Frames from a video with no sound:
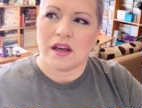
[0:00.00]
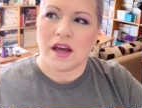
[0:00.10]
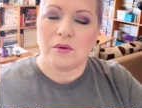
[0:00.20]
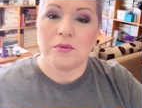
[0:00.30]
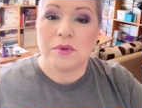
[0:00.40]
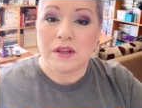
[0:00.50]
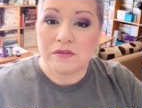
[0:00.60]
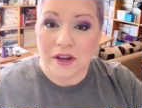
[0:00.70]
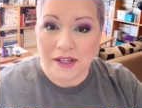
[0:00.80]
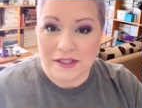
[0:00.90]
I would be
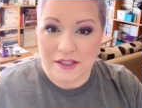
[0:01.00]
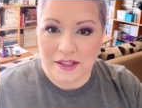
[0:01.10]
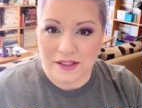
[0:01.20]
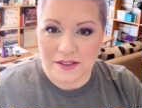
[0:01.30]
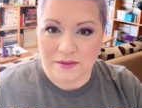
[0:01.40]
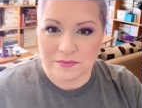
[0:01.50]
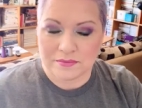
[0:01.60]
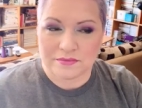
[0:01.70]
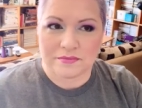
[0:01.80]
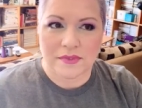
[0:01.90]
invited to things.
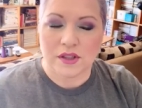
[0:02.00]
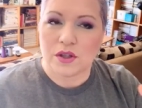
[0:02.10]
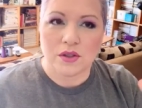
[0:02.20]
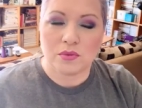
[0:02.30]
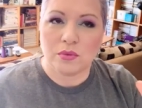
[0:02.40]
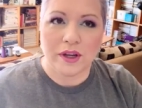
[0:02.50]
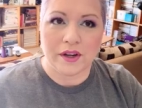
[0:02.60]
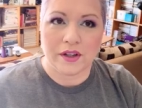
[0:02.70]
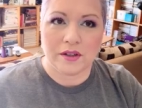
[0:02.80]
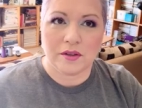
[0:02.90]
It, it's
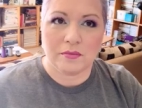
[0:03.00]
weird,